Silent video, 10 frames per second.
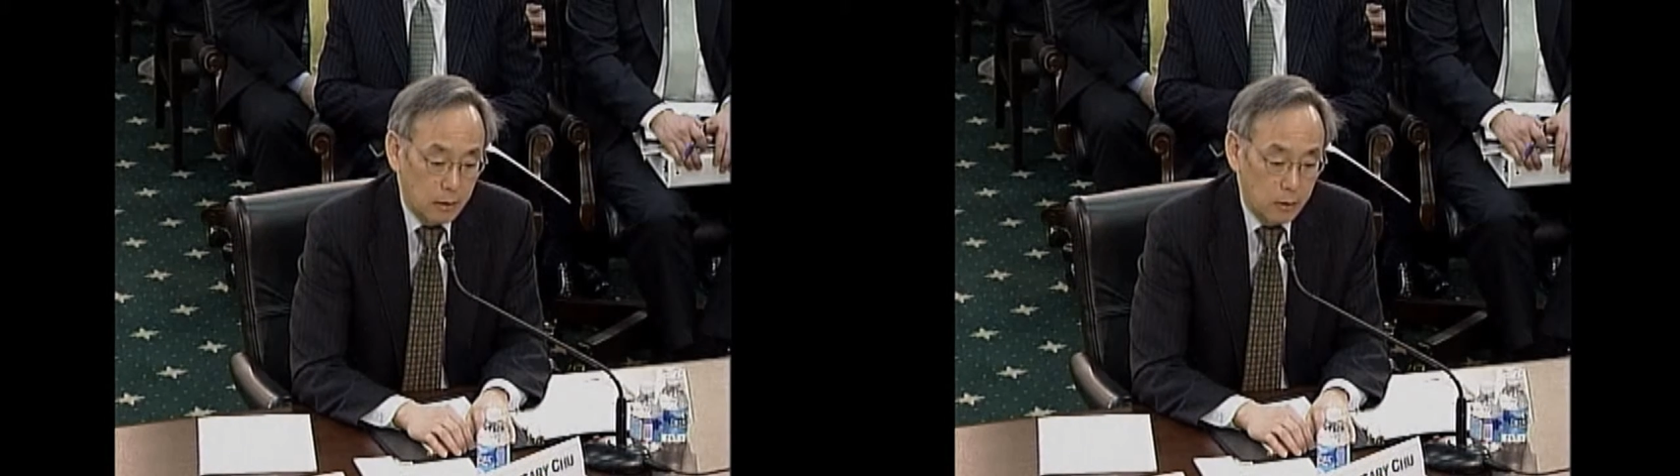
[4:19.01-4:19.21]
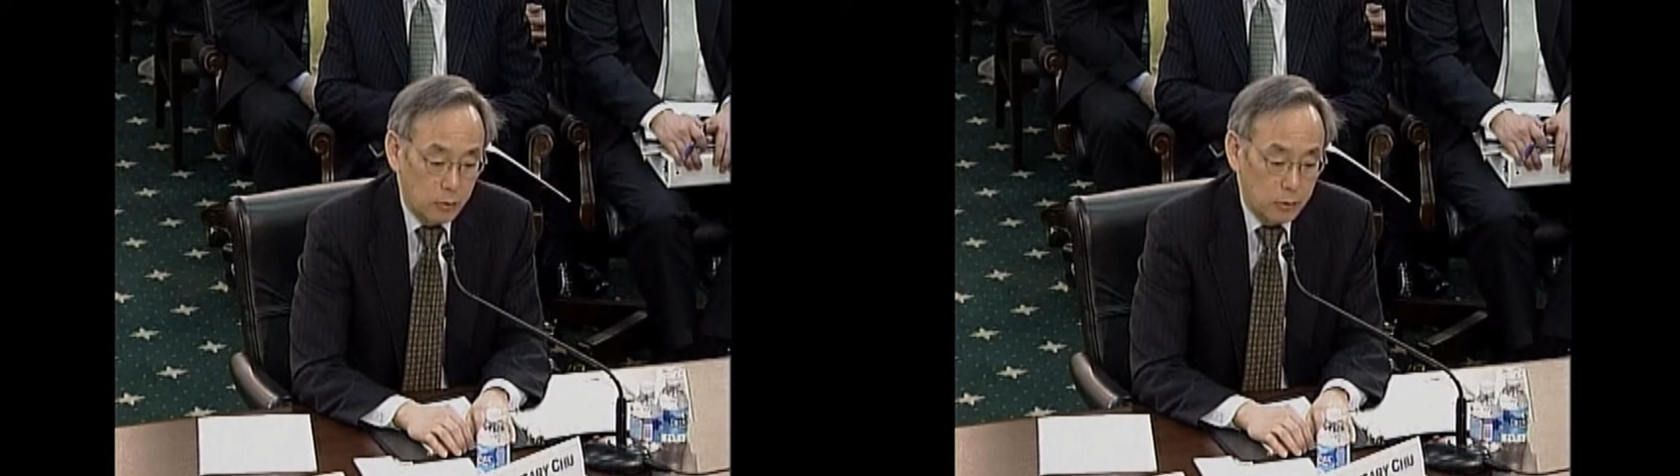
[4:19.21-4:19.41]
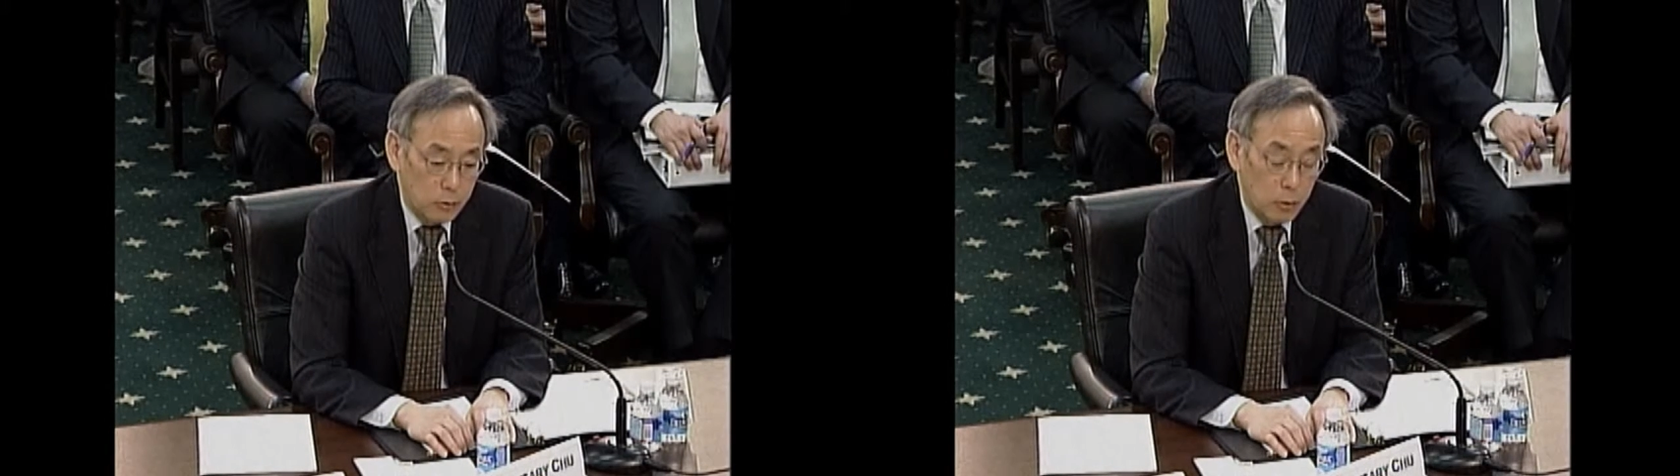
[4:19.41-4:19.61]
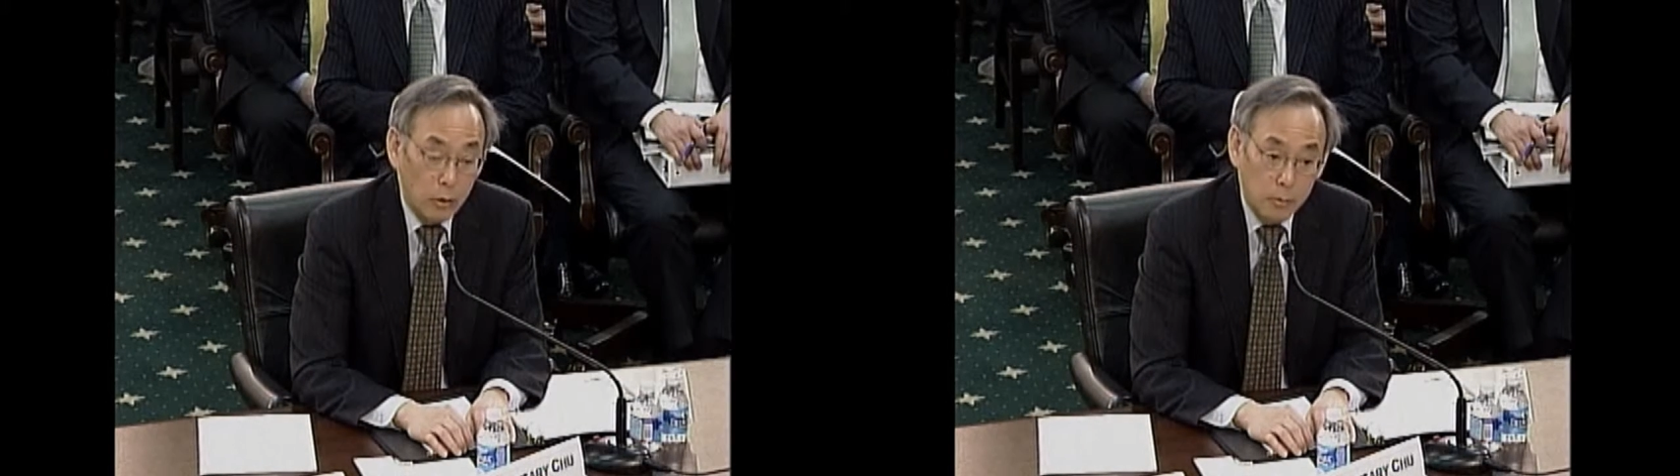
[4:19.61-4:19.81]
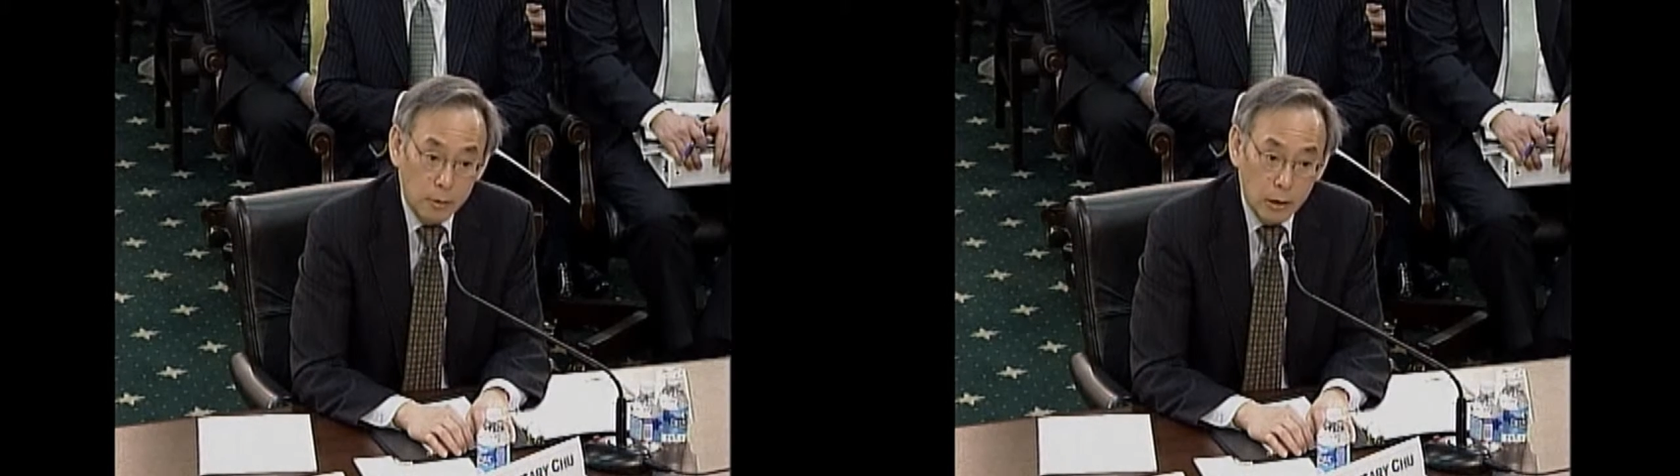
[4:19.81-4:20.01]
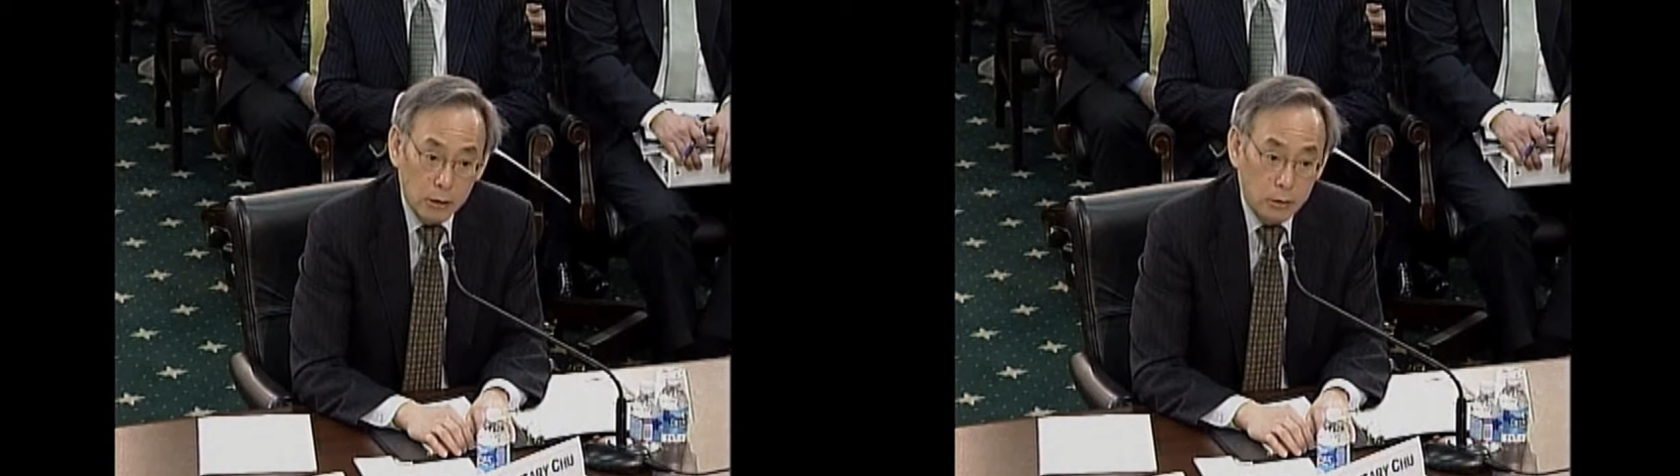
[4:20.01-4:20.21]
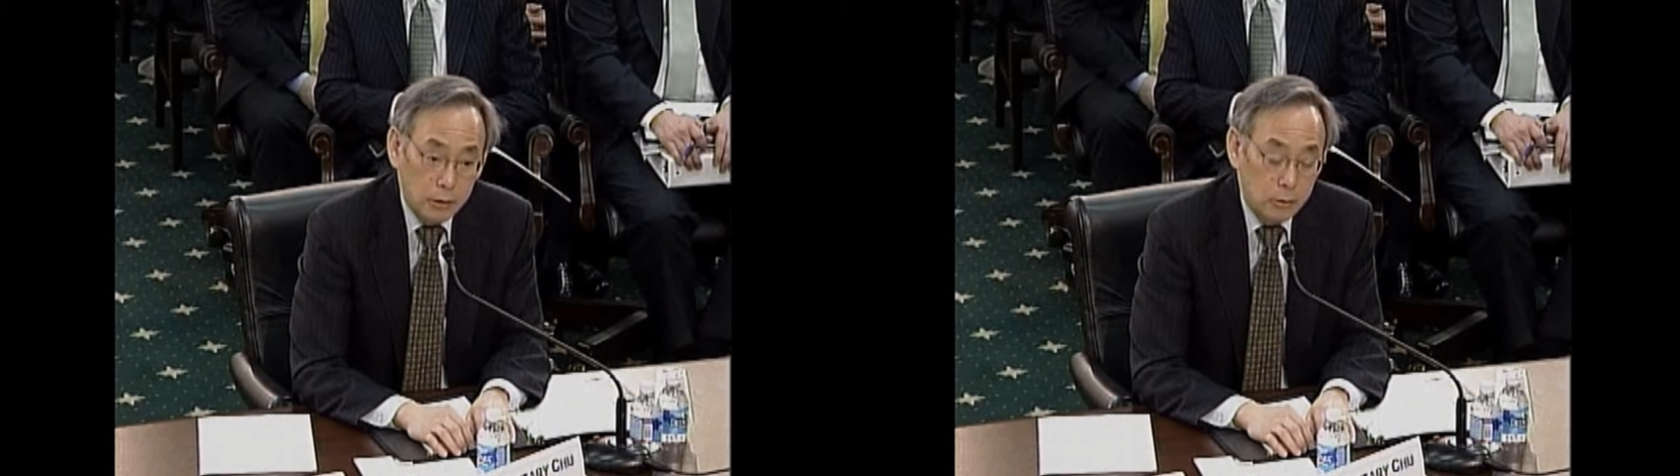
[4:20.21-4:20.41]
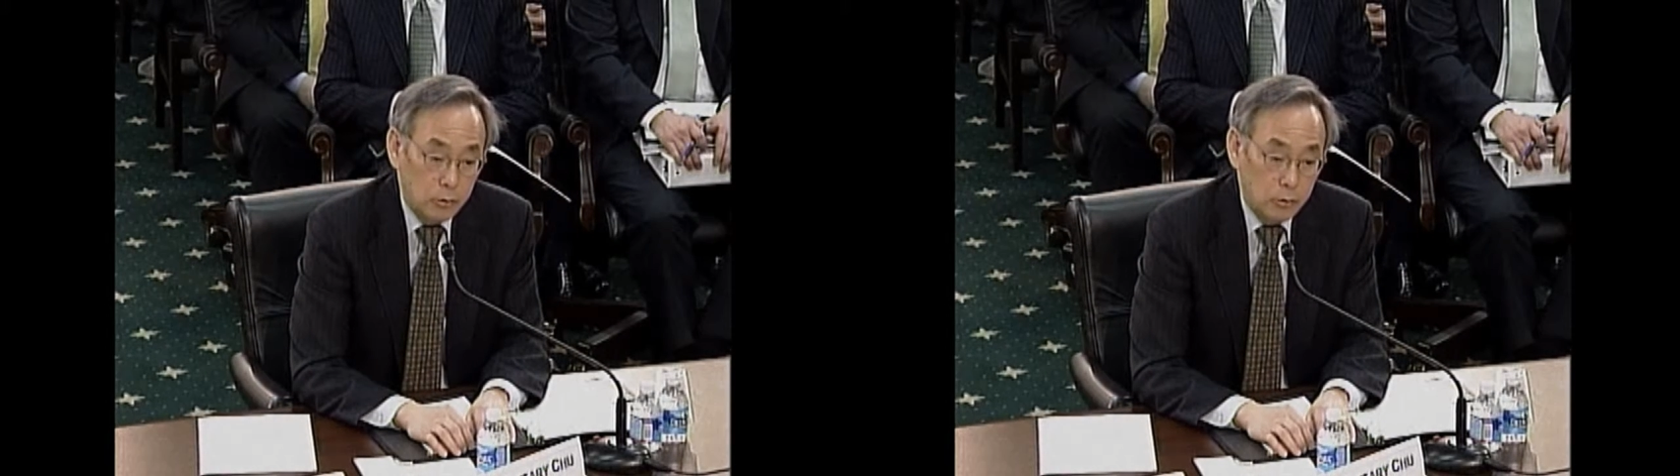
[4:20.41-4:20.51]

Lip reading: increased oil production